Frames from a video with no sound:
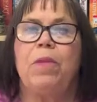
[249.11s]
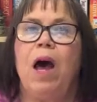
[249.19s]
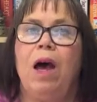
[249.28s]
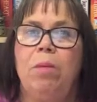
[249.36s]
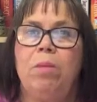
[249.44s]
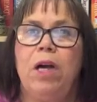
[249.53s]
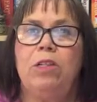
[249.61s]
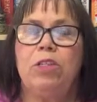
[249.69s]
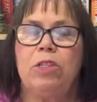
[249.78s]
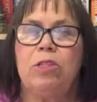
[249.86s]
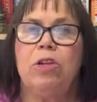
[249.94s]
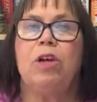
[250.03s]
I'm not
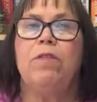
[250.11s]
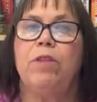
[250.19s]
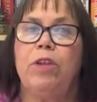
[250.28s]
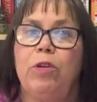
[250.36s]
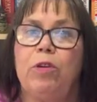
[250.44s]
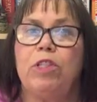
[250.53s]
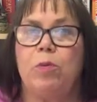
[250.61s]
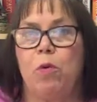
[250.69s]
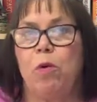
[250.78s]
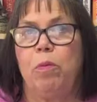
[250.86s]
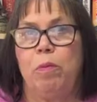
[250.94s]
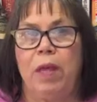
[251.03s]
just looking for you to
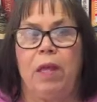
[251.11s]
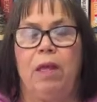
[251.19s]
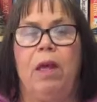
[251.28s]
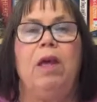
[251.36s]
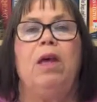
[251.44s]
support me.